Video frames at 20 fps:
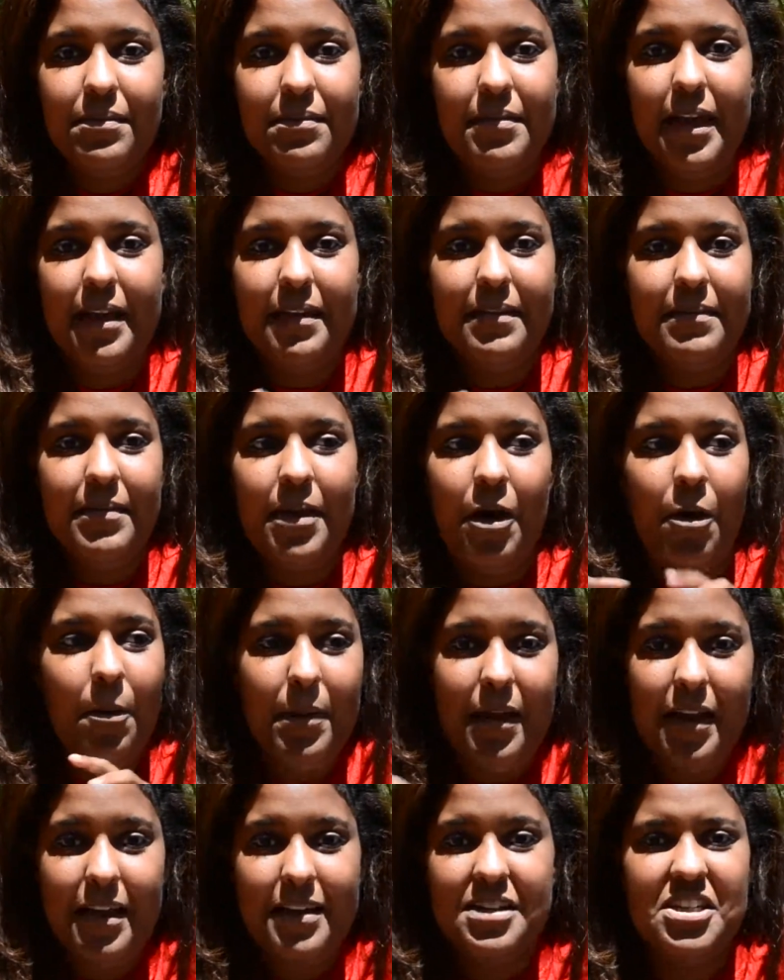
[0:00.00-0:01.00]
Like, help
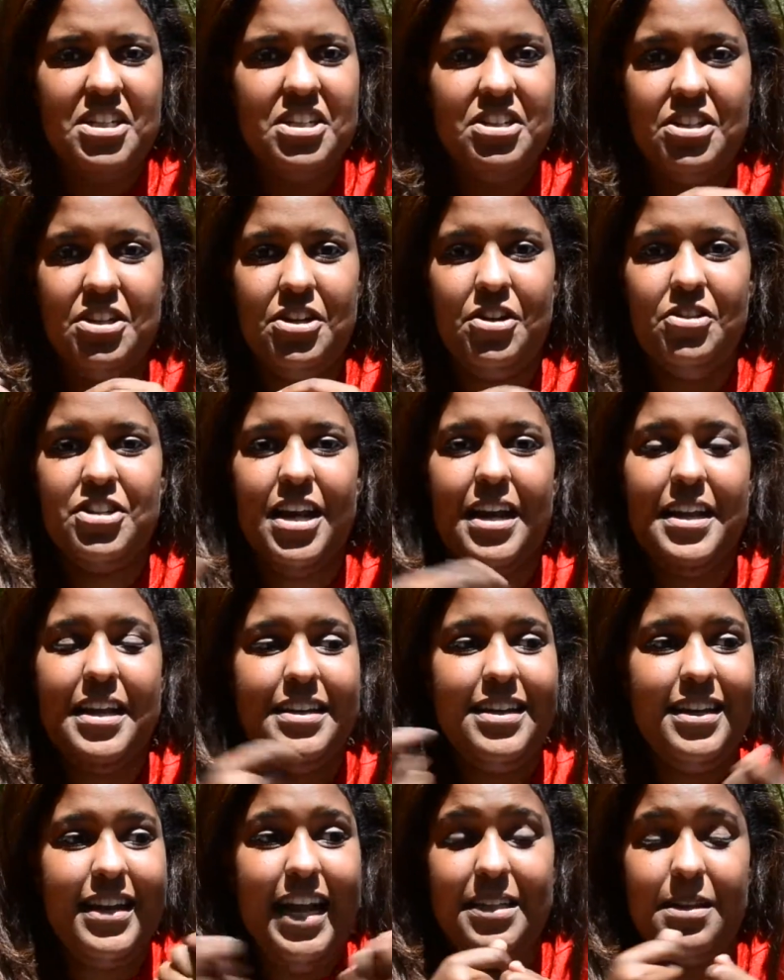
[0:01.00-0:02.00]
me." And Jenny
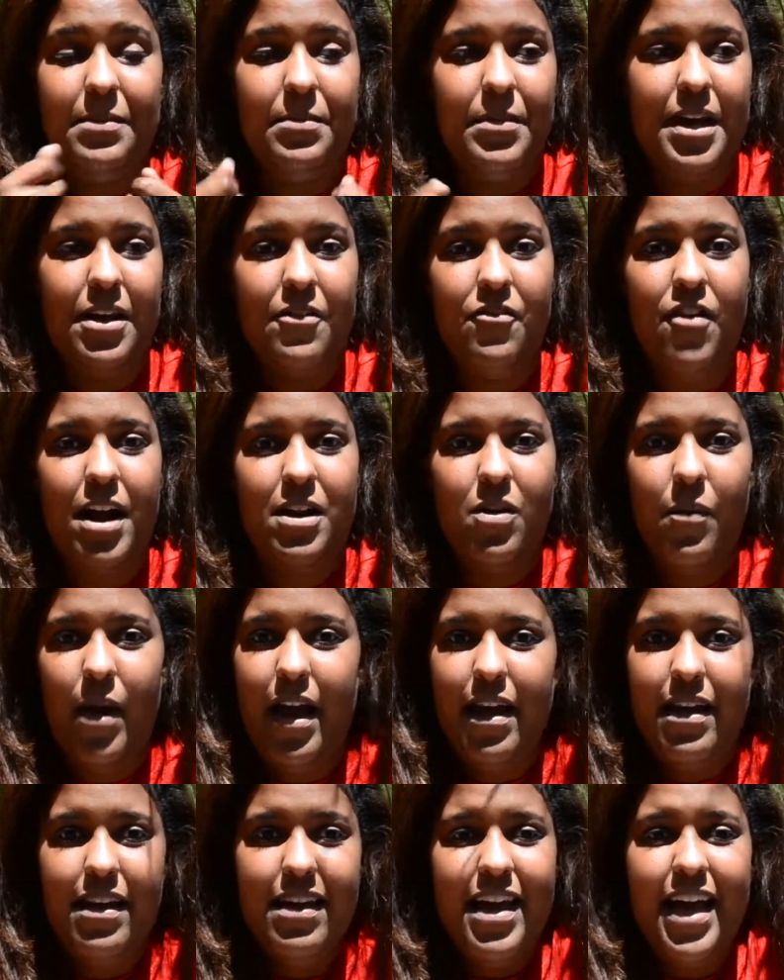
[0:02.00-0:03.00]
connected me right
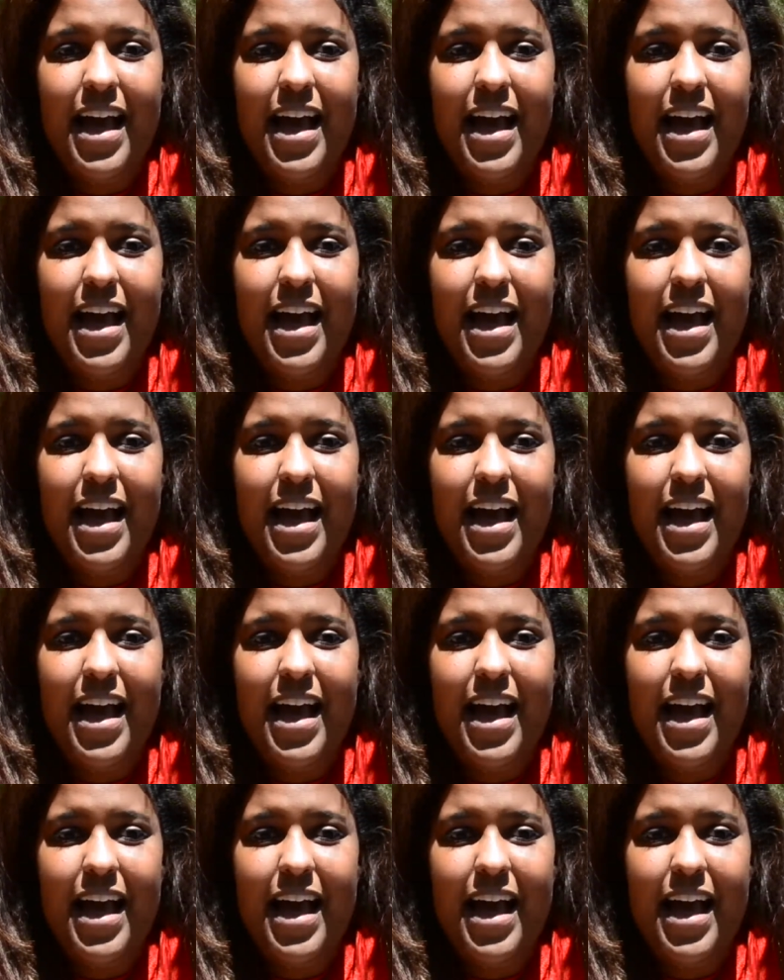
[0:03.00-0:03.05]
away.